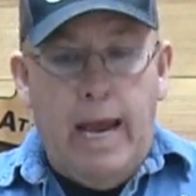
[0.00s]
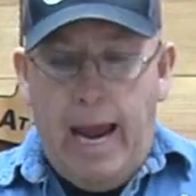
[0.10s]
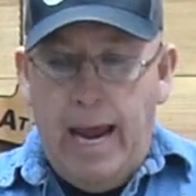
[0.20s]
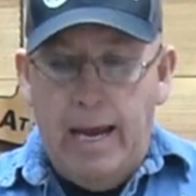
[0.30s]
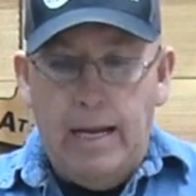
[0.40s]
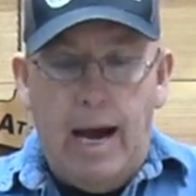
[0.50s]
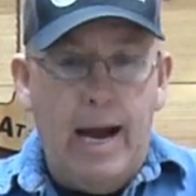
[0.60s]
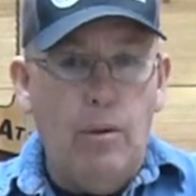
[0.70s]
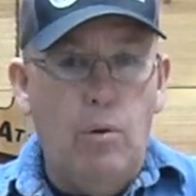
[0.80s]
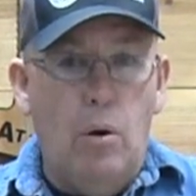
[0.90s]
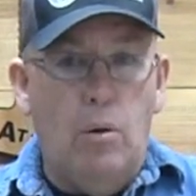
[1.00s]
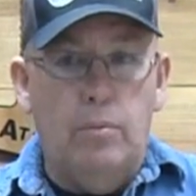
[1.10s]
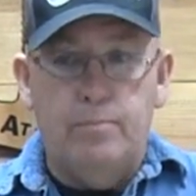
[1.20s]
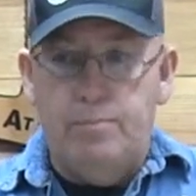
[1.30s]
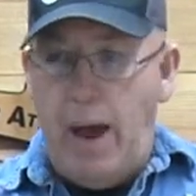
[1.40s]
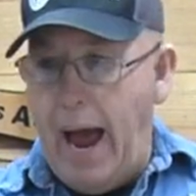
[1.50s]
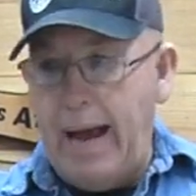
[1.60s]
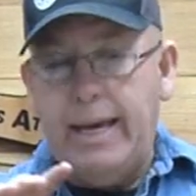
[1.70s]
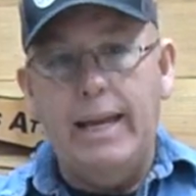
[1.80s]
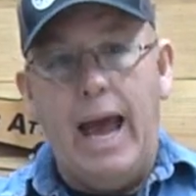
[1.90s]
and I will
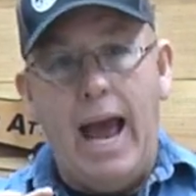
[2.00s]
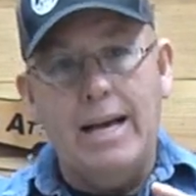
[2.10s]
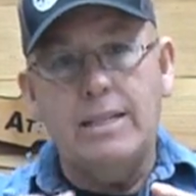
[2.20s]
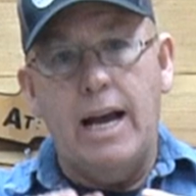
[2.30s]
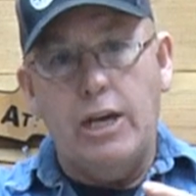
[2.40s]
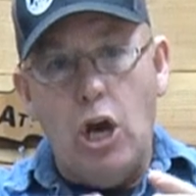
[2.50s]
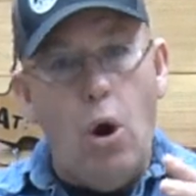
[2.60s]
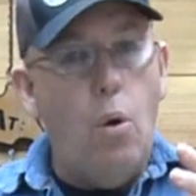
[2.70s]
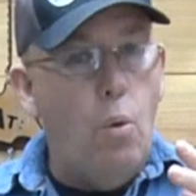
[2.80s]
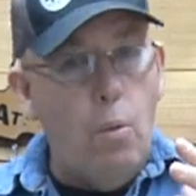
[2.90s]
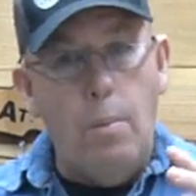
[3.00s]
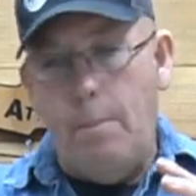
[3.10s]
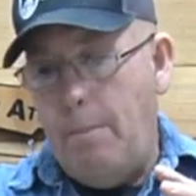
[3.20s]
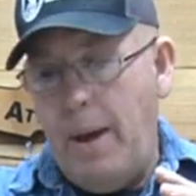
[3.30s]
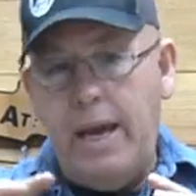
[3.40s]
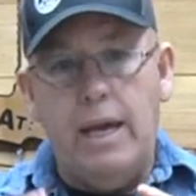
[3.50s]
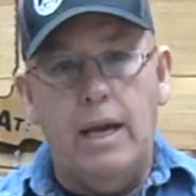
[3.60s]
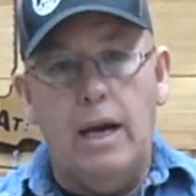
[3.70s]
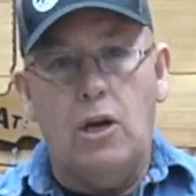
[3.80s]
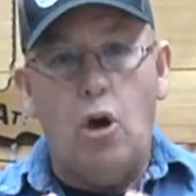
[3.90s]
pack it as I go,
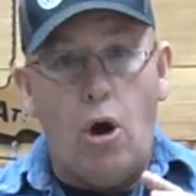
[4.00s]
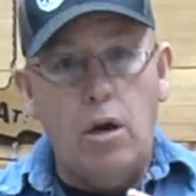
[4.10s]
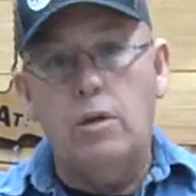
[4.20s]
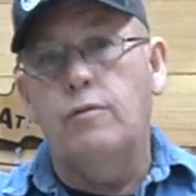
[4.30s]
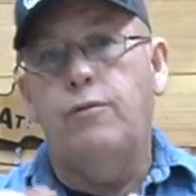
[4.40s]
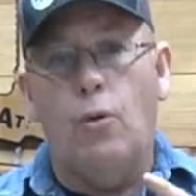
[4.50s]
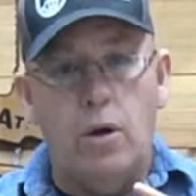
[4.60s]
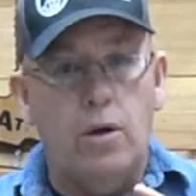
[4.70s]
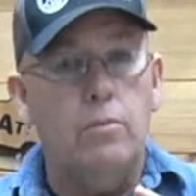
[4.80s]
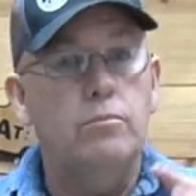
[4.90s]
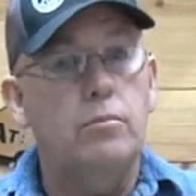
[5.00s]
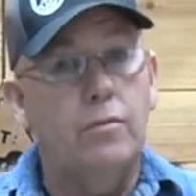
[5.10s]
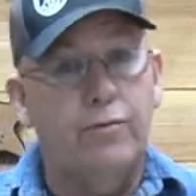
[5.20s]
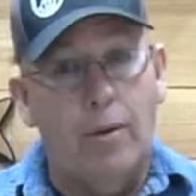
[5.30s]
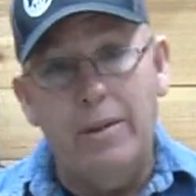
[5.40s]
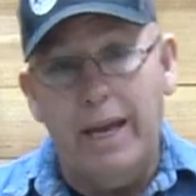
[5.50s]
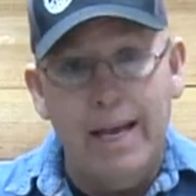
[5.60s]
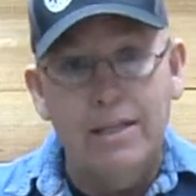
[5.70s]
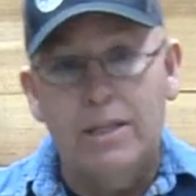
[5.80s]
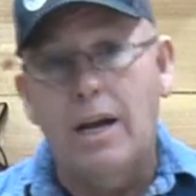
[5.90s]
making a carton for it from the
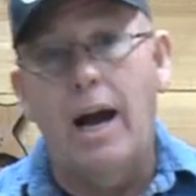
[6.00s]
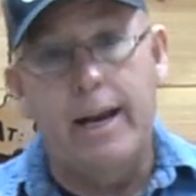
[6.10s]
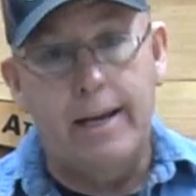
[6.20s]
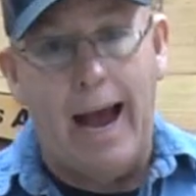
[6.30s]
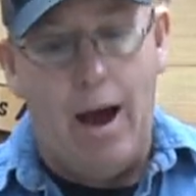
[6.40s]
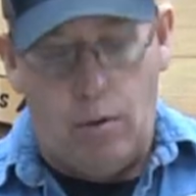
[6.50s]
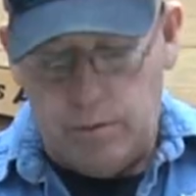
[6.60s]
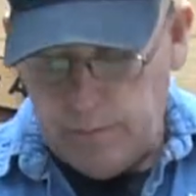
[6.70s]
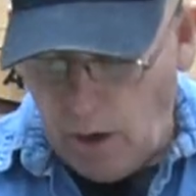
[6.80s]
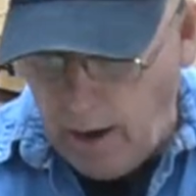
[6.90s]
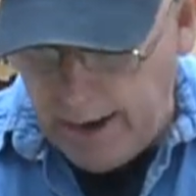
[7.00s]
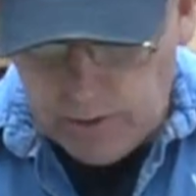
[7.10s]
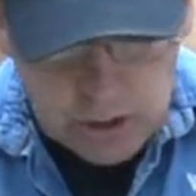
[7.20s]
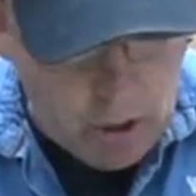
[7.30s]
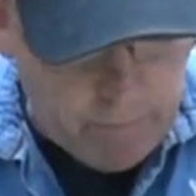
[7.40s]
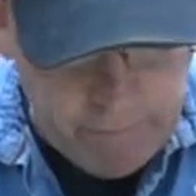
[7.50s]
inside out. All right, so